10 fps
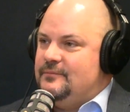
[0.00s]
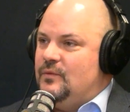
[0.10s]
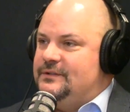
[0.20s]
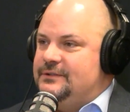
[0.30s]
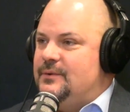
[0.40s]

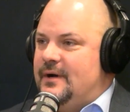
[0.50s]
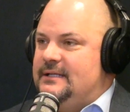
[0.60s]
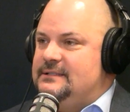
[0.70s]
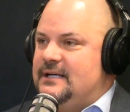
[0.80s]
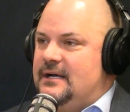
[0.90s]
once or
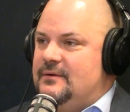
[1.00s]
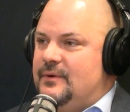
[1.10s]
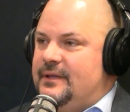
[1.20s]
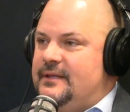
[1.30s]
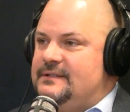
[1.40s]
twice
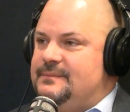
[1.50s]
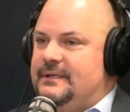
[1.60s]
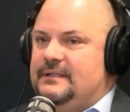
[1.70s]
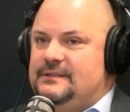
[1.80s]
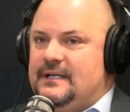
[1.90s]
with this,
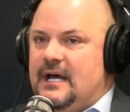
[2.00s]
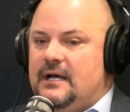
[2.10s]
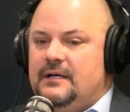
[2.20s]
because